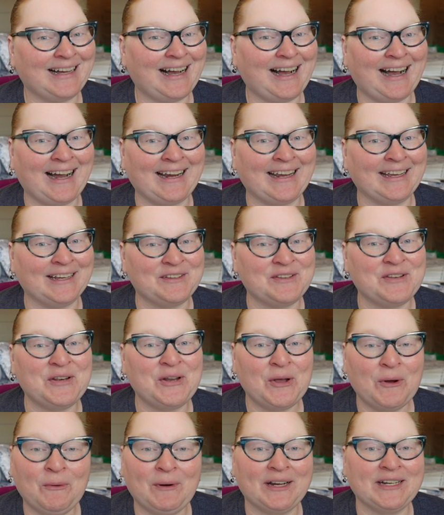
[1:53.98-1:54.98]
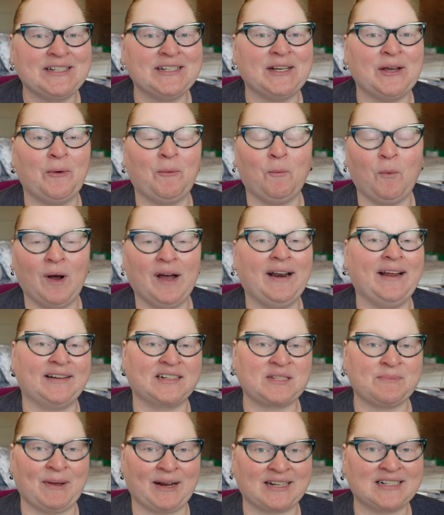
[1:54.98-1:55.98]
I had no idea what
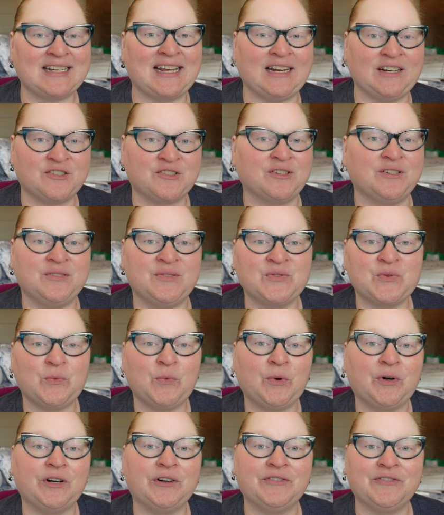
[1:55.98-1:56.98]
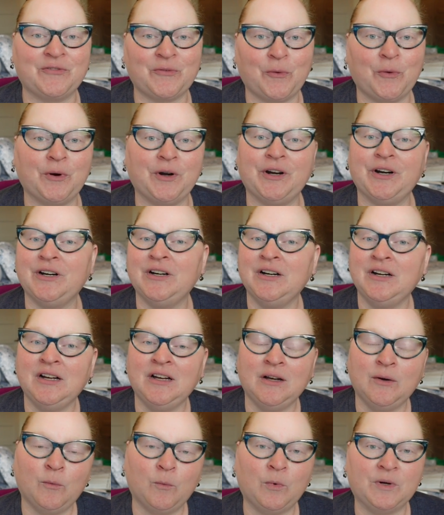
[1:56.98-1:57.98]
expectations were for
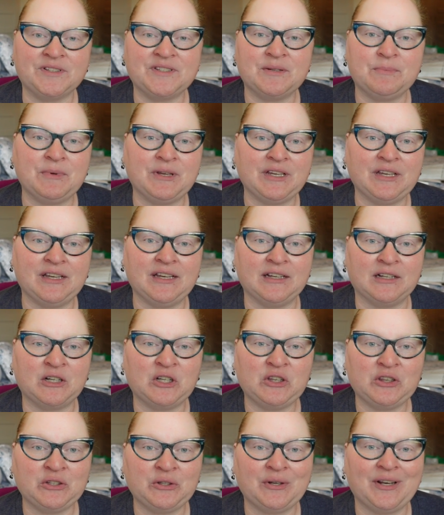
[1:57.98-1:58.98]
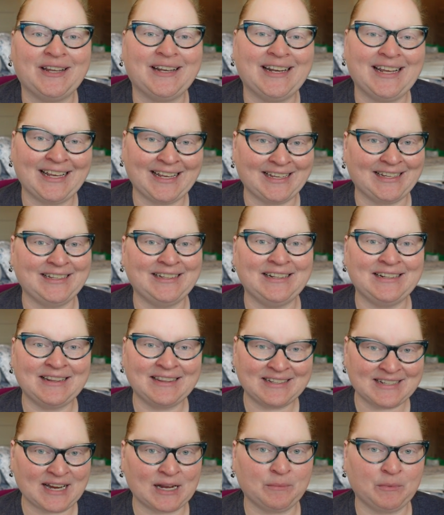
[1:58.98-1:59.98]
what to be included in
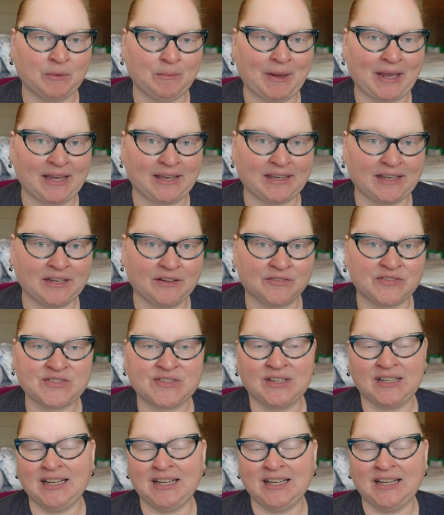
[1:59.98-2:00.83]
the table mate gifts.